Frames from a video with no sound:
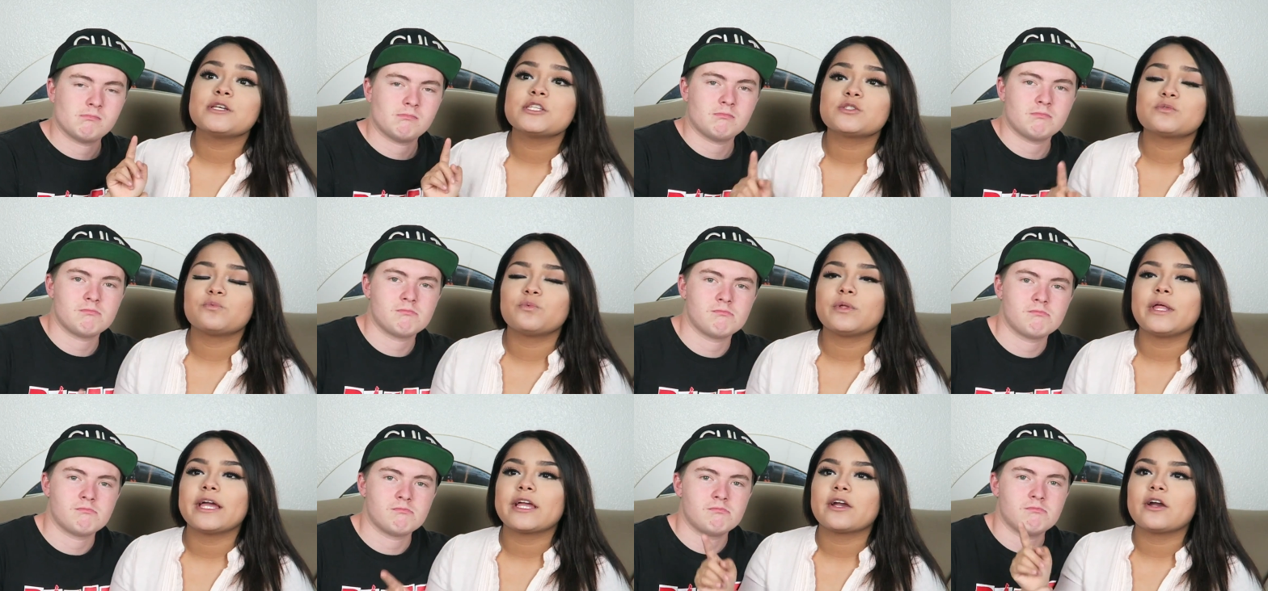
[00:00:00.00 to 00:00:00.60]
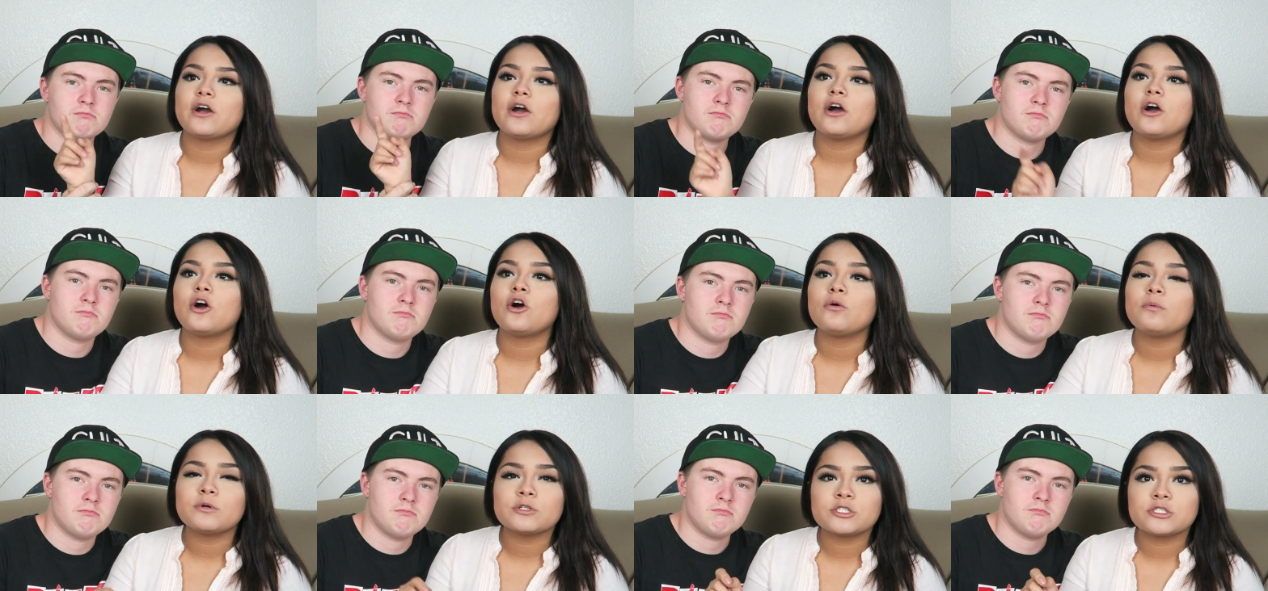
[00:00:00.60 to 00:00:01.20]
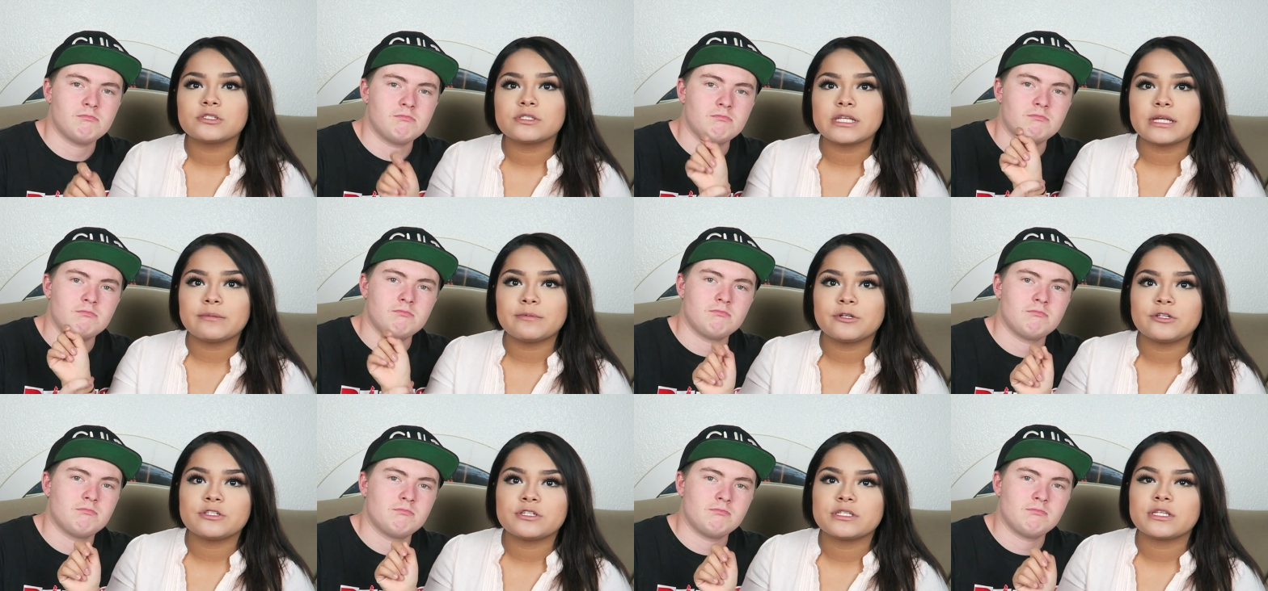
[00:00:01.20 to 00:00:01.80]
Speaker 1: I was like almost two
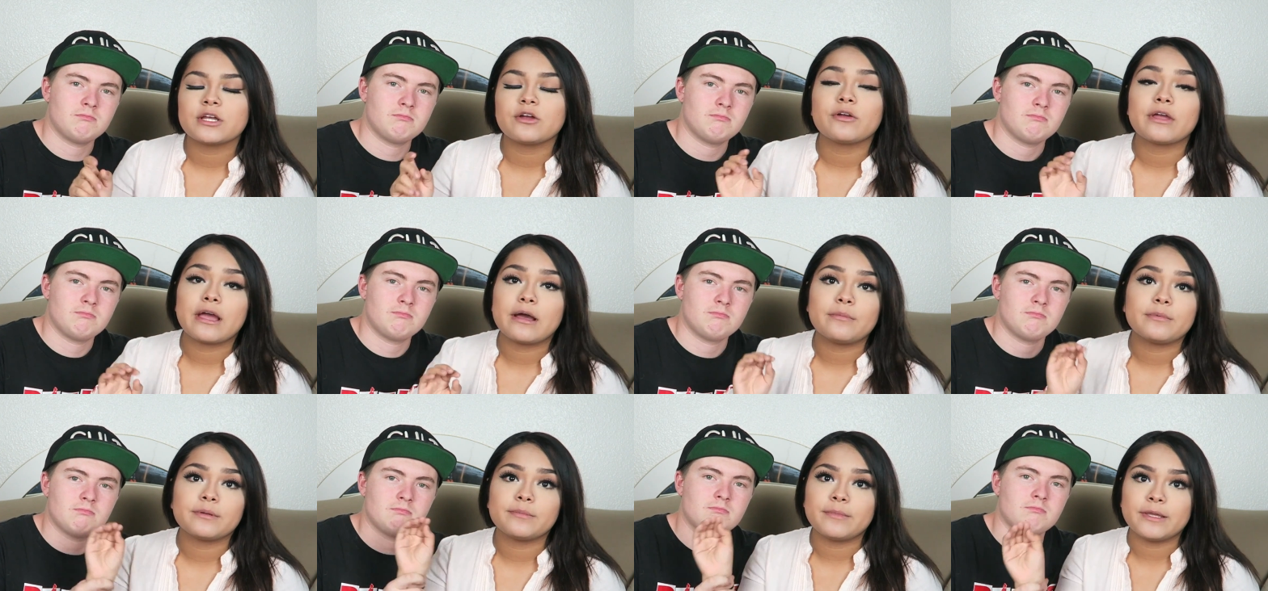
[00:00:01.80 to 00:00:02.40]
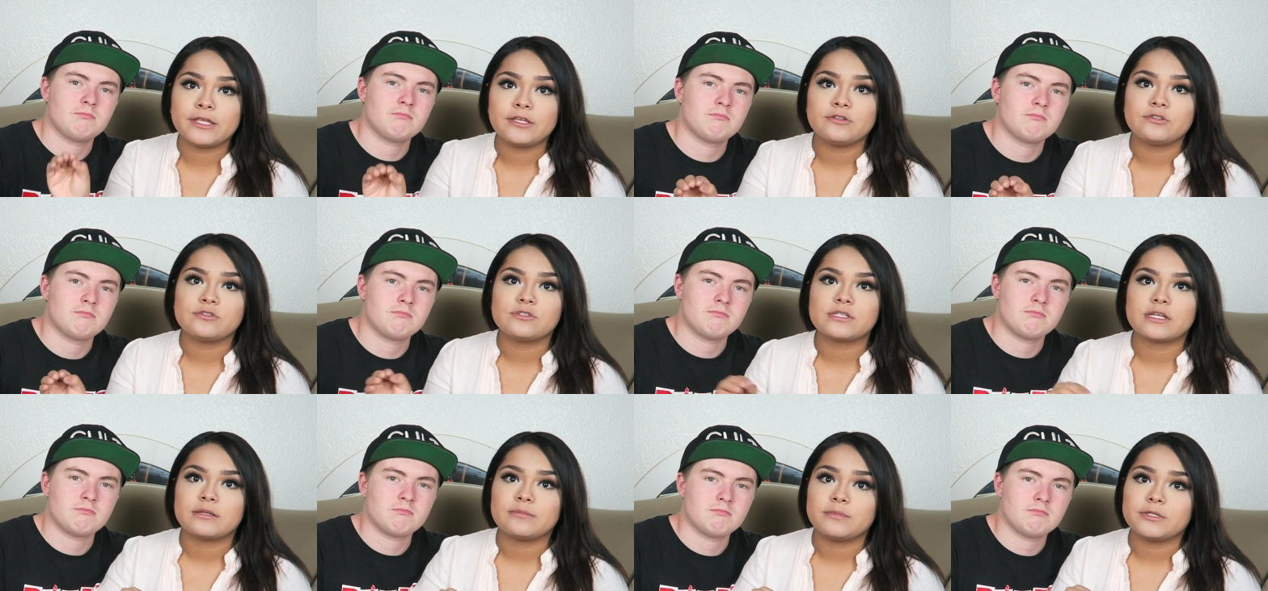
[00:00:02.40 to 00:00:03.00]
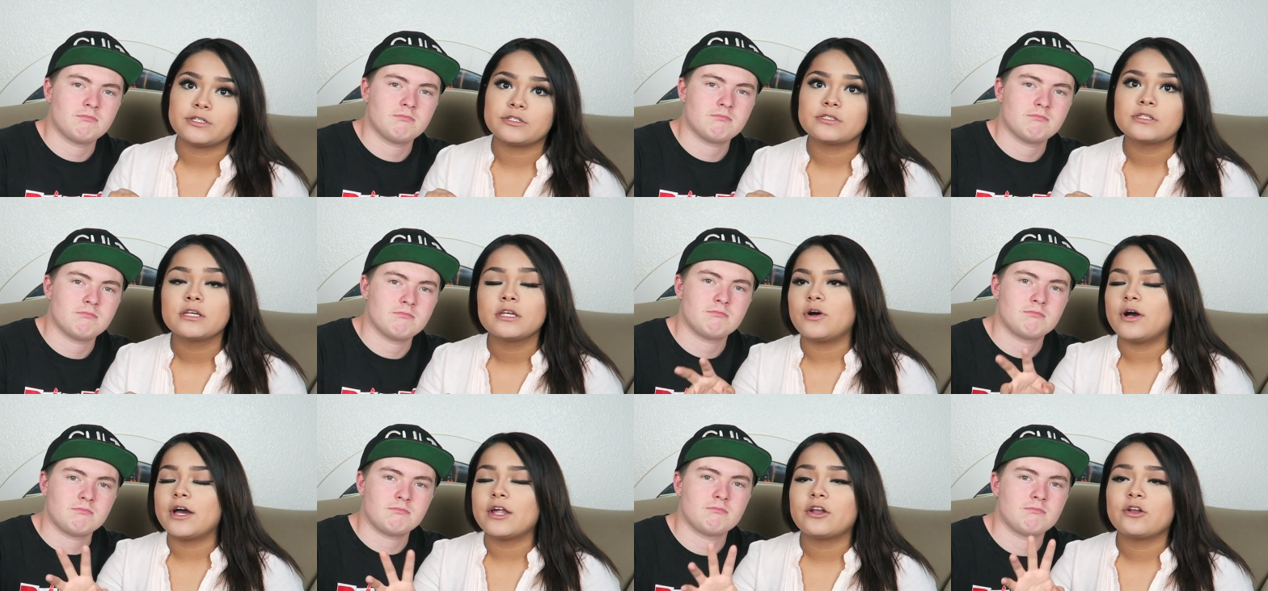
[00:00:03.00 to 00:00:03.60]
centimeters. She's like, okay, I'm gonna make you two centimeters.
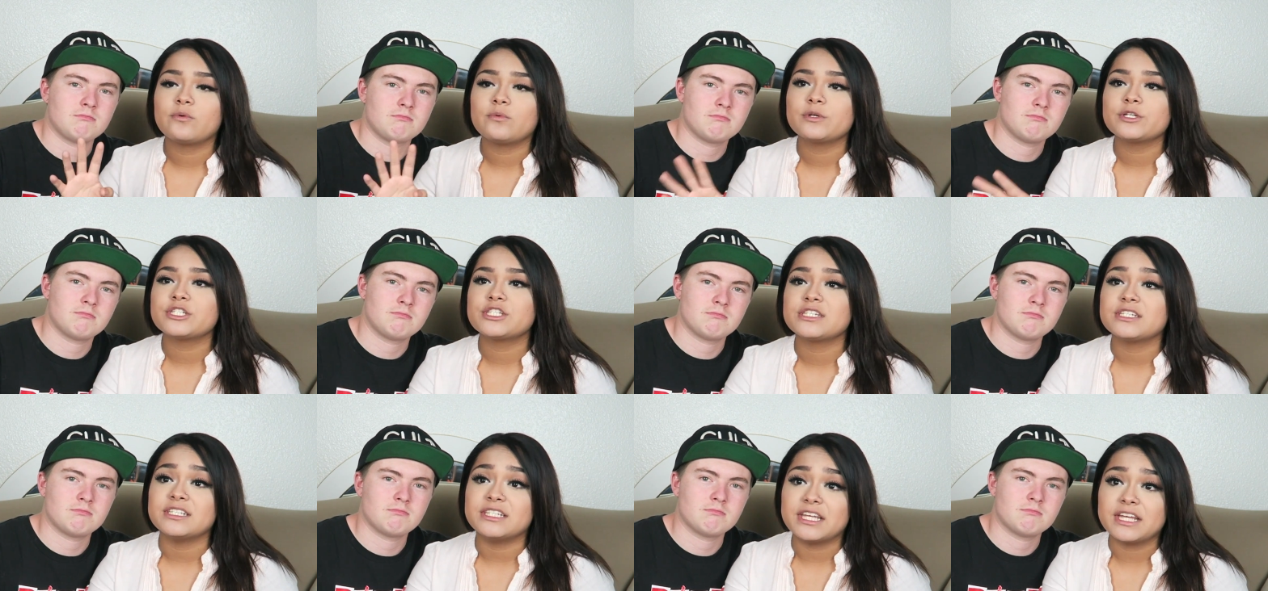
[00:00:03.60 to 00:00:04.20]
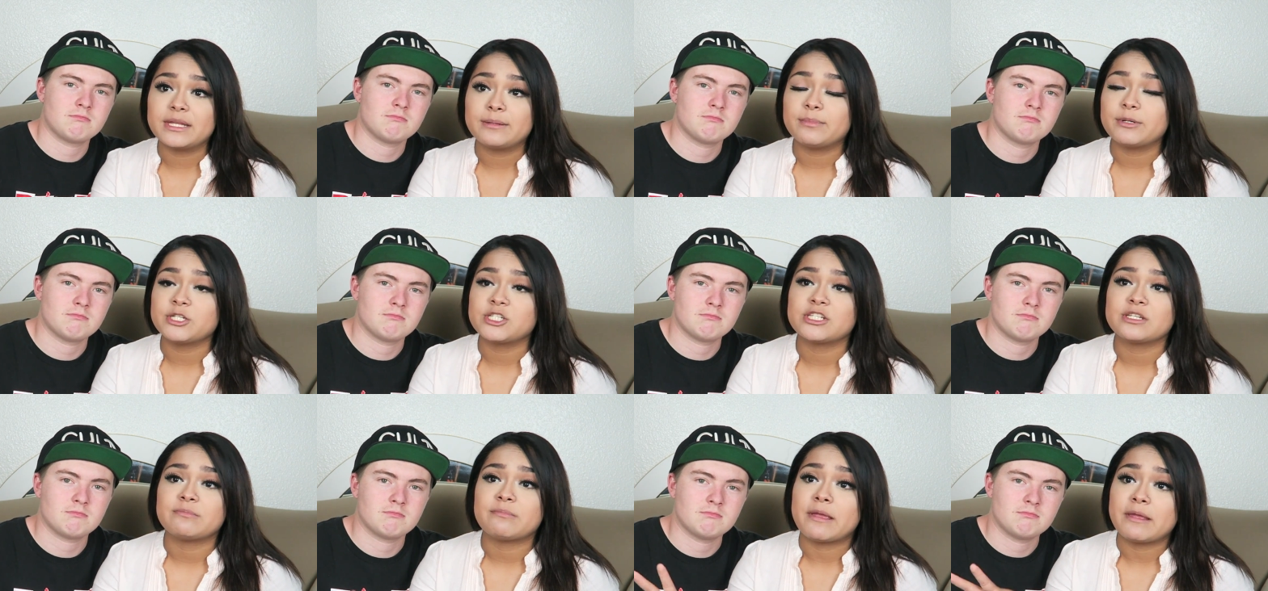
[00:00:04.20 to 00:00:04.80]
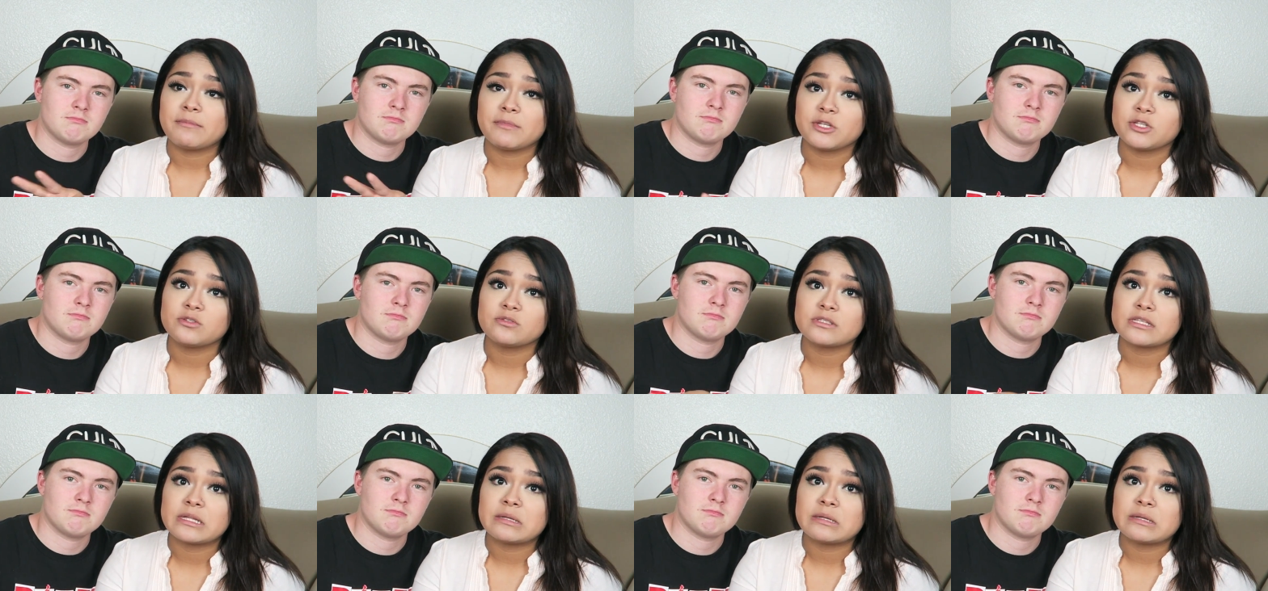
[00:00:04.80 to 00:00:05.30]
So I don't know what she did, but she made me two